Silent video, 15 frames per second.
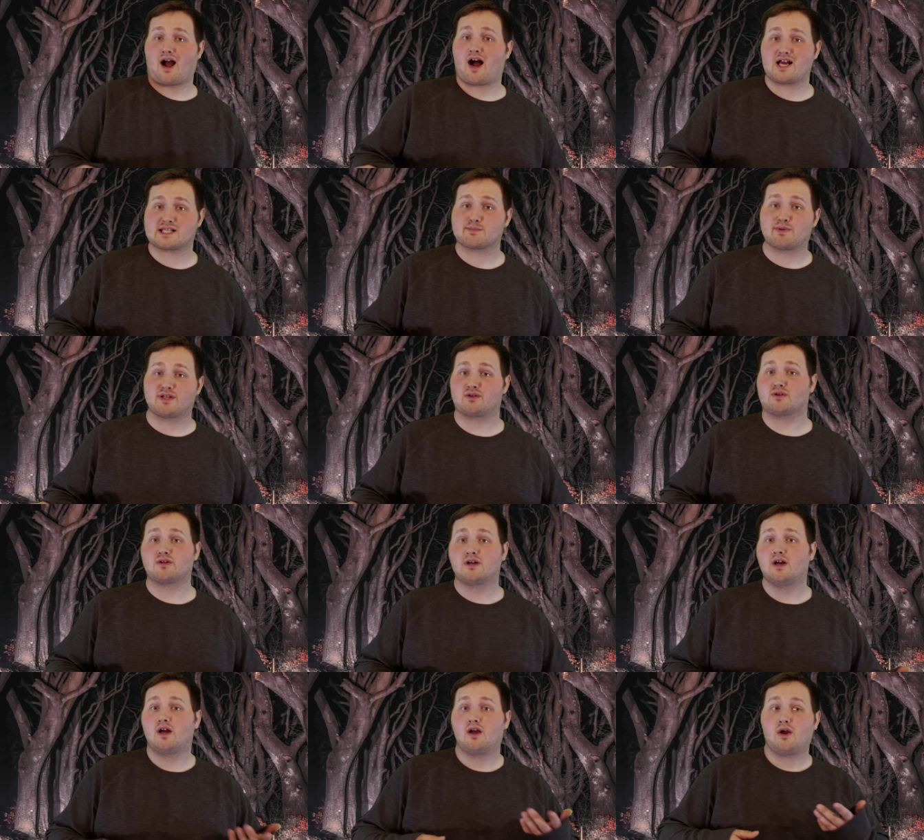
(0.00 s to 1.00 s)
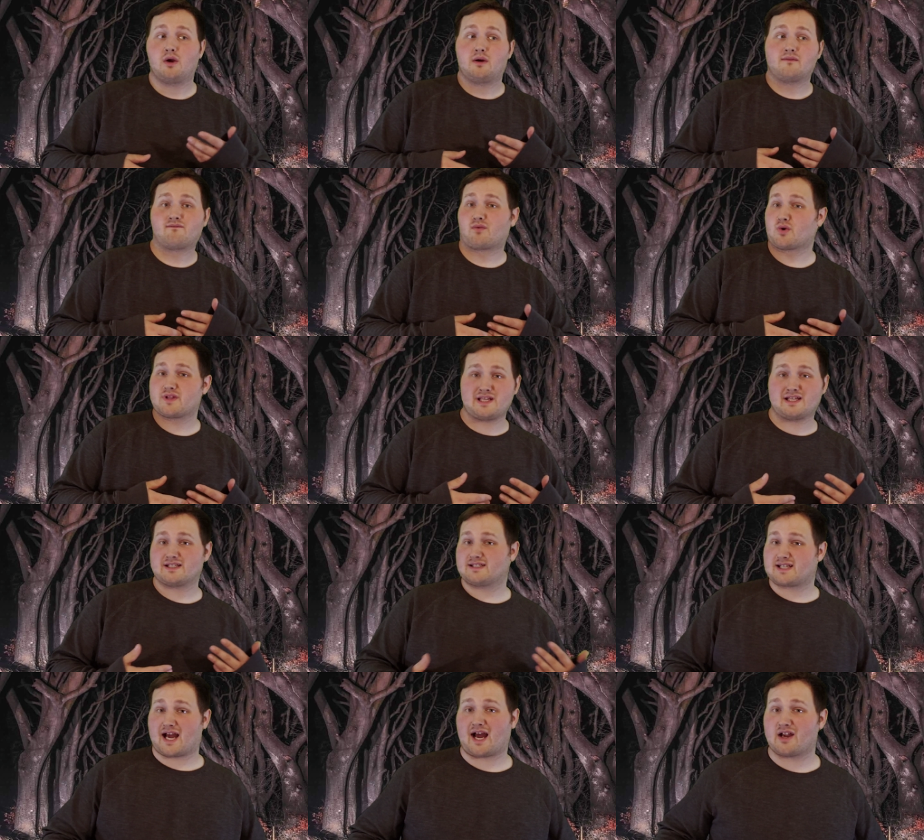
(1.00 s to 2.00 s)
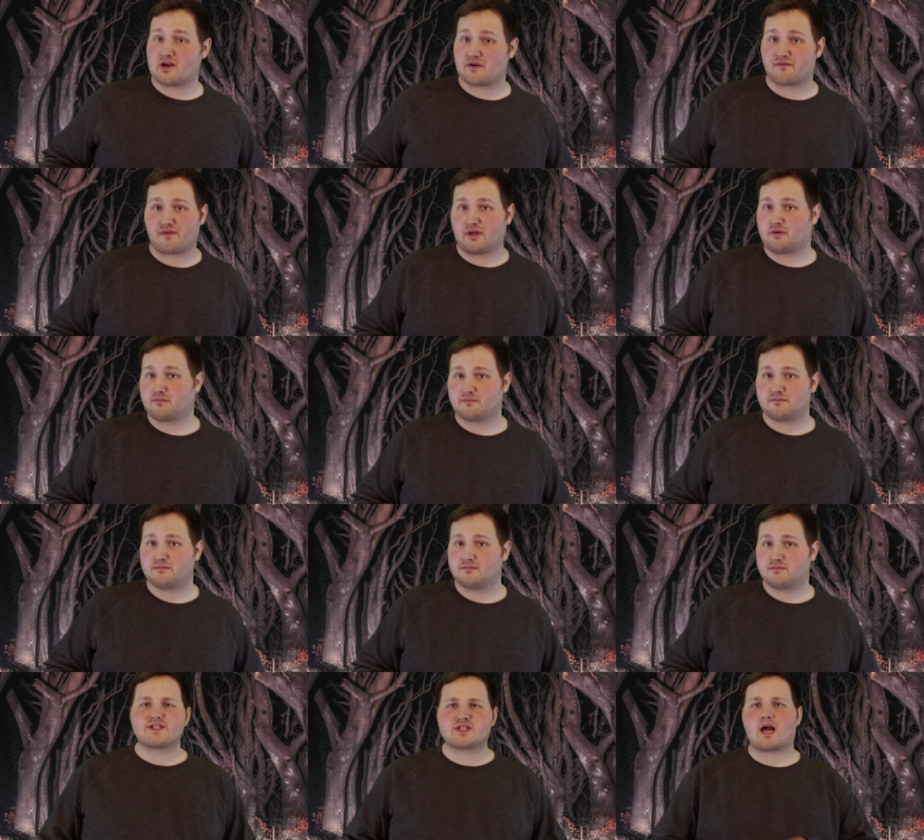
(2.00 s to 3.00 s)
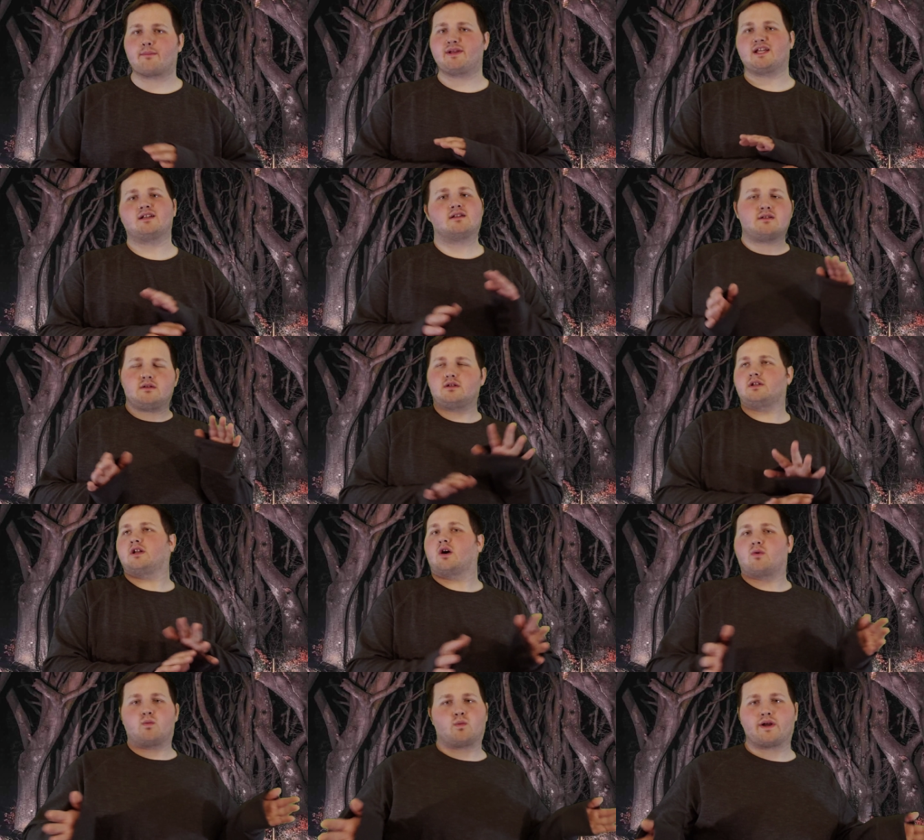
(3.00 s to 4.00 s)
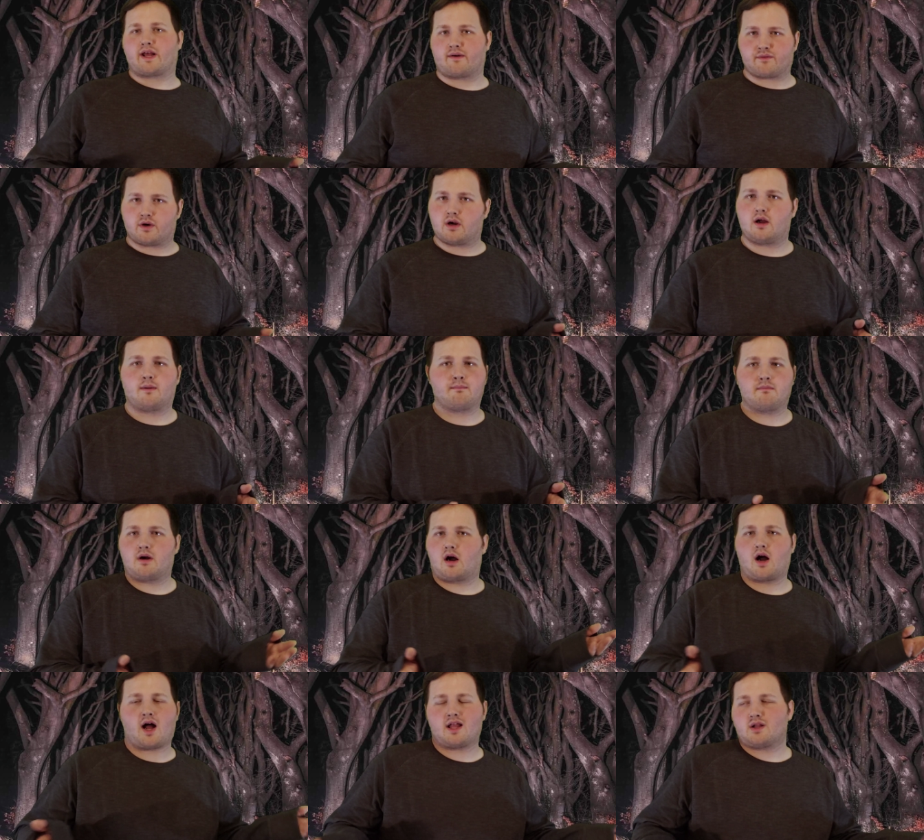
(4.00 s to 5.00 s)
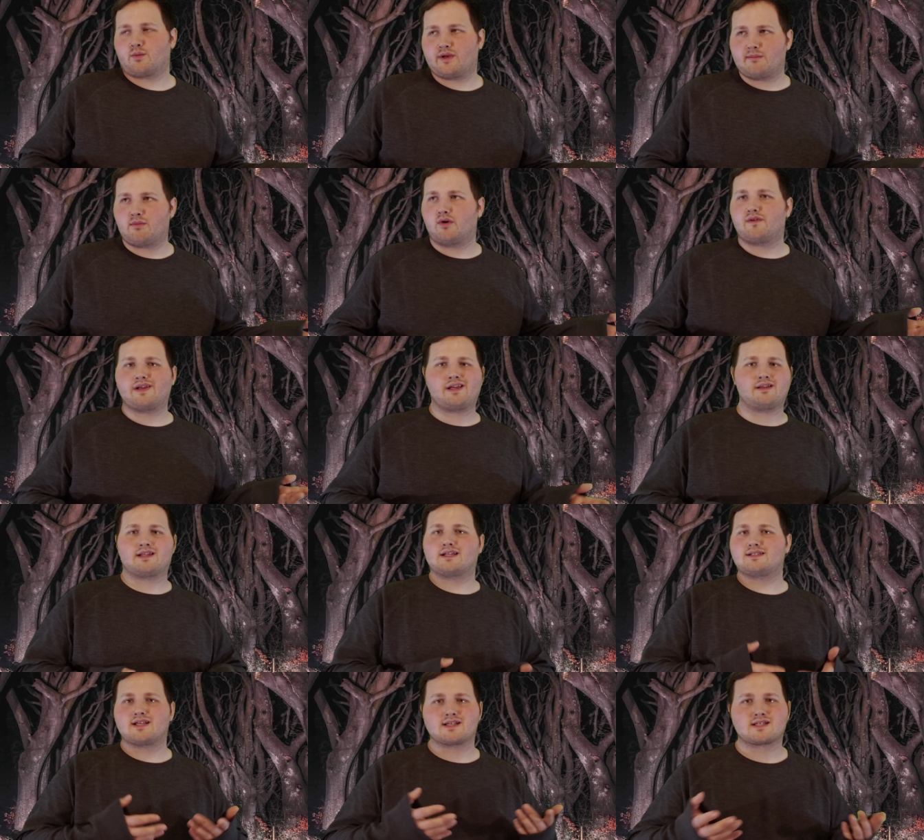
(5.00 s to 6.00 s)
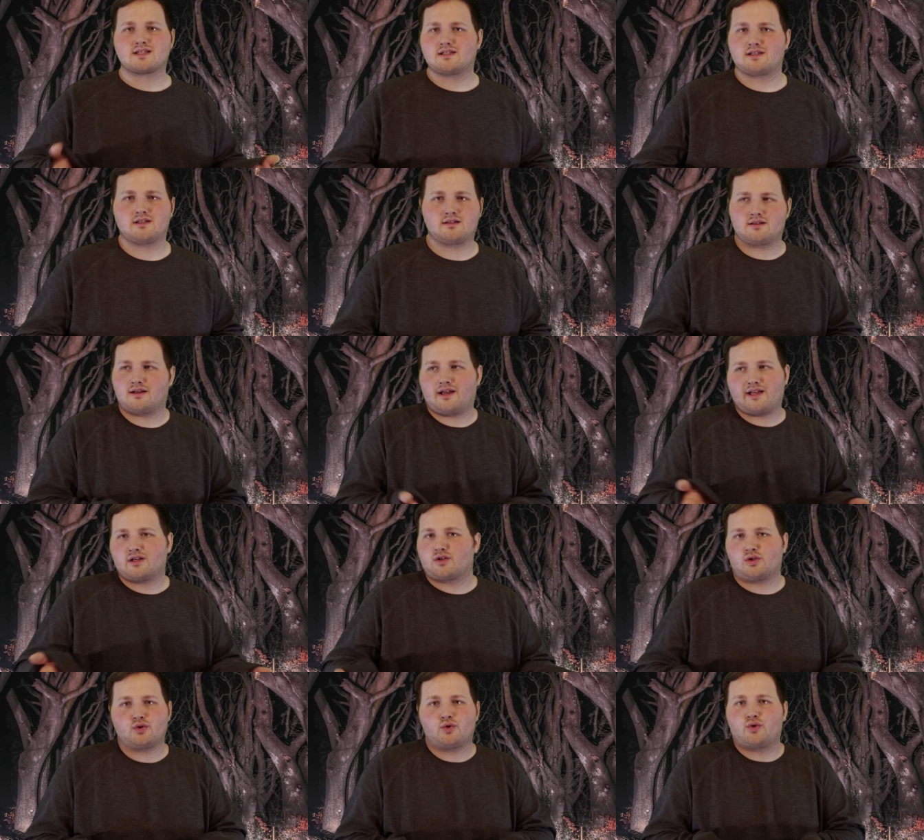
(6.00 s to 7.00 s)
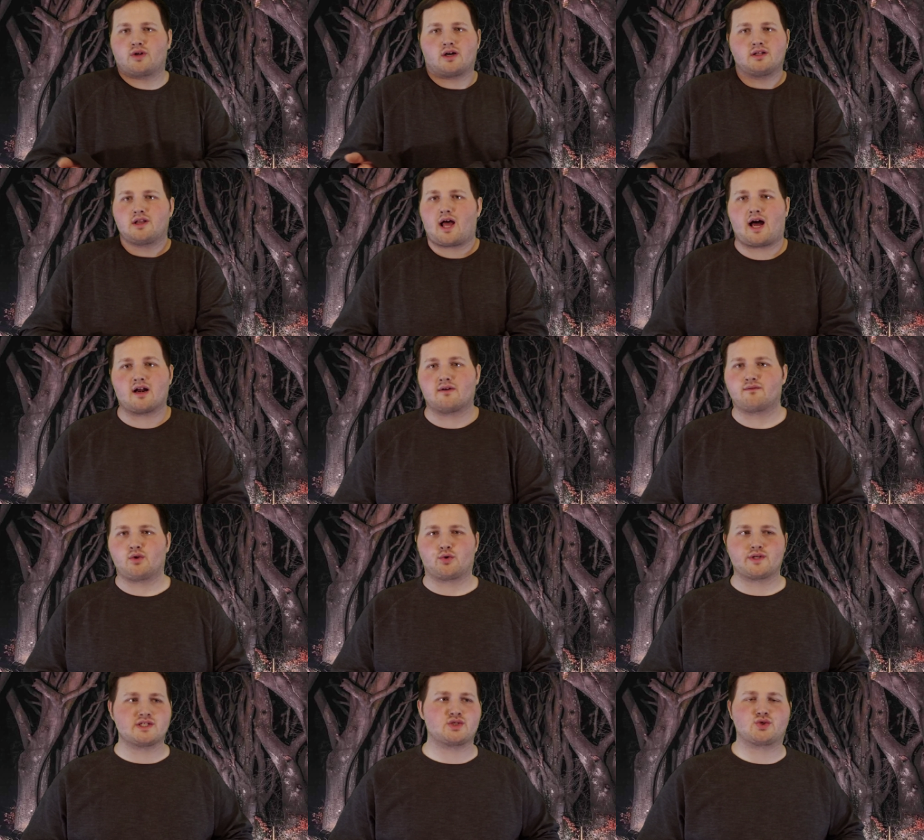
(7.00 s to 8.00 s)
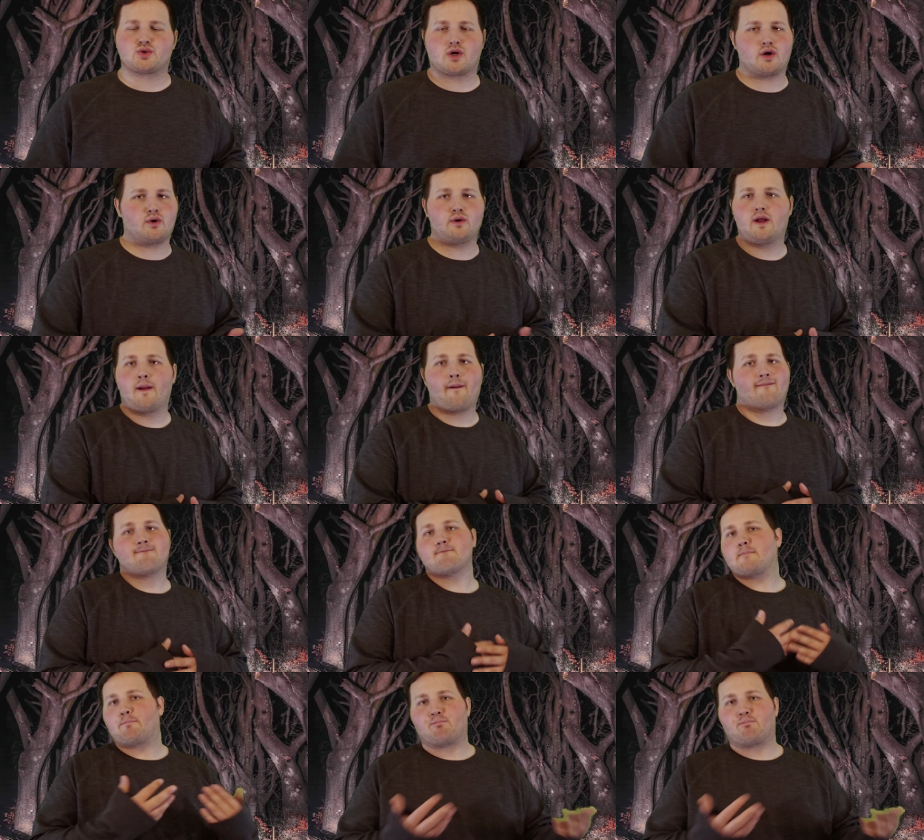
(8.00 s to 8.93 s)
the hospital for the entire film, which I mean, you know, whatever. Um, a Halloween movie that doesn't include a lot of Laurie Strode,